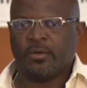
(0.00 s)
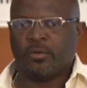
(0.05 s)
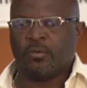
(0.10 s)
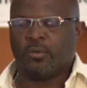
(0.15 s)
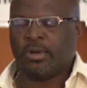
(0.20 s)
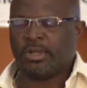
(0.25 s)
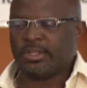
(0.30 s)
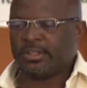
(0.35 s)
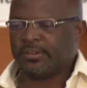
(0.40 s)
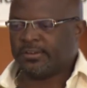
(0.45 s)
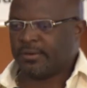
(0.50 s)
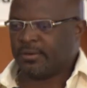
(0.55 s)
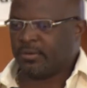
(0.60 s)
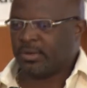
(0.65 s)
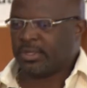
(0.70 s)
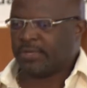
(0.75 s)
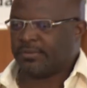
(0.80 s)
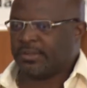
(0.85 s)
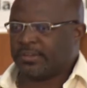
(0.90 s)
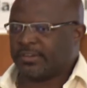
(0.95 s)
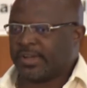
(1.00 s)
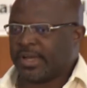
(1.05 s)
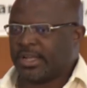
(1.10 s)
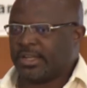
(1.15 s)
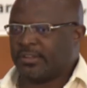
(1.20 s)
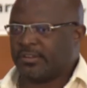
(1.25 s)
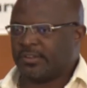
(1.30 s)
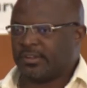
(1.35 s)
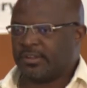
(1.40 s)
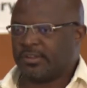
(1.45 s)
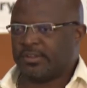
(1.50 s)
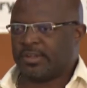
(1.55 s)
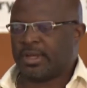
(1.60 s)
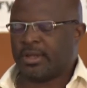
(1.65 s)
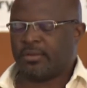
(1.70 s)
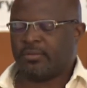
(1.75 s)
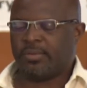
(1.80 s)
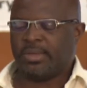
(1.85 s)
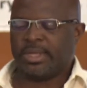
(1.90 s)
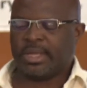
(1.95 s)
One of the challenges
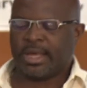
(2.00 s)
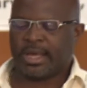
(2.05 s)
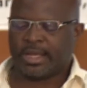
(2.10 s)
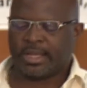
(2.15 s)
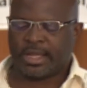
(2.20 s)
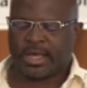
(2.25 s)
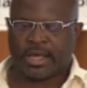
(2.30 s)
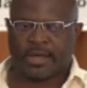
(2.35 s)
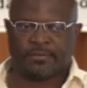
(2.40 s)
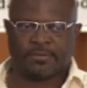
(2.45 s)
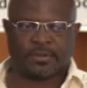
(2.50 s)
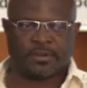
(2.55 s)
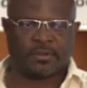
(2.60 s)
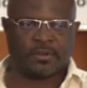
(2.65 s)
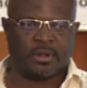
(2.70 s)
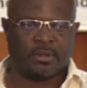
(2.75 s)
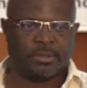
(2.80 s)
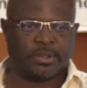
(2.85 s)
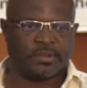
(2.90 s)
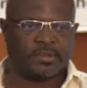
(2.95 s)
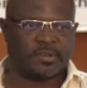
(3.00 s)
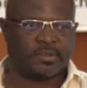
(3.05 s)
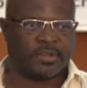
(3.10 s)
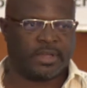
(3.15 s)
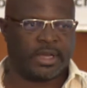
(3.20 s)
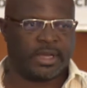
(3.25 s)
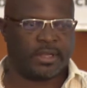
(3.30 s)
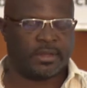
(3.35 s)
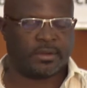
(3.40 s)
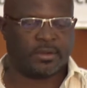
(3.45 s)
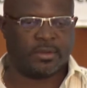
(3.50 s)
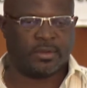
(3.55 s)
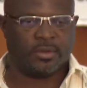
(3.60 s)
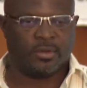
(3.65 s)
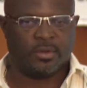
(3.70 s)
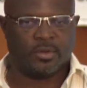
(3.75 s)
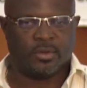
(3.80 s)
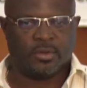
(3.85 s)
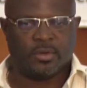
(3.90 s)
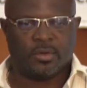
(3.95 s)
that we had after Thomas is that
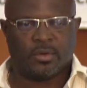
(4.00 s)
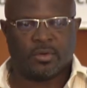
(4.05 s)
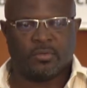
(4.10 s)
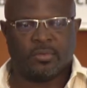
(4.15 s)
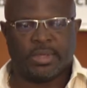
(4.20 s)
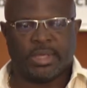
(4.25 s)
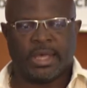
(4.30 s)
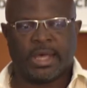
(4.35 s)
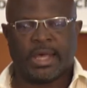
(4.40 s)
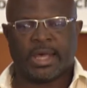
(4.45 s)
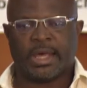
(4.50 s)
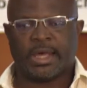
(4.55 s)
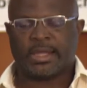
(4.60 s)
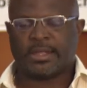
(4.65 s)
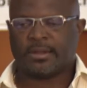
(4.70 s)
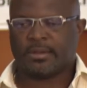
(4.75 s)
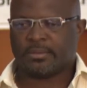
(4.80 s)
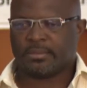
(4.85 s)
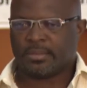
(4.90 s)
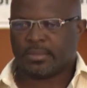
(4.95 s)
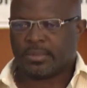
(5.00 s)
we had